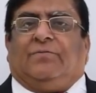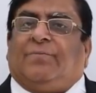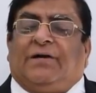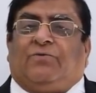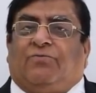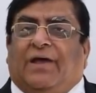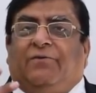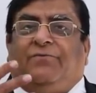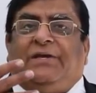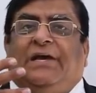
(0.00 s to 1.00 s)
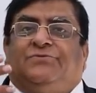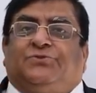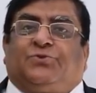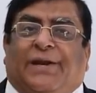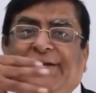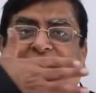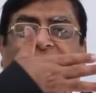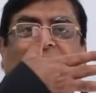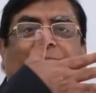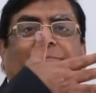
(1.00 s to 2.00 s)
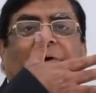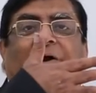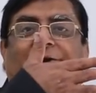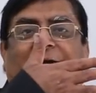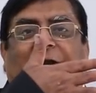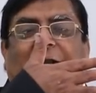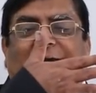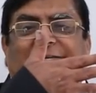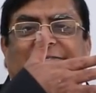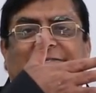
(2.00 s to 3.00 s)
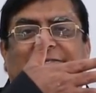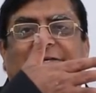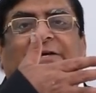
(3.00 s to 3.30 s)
But when we have straightened up 100 lines,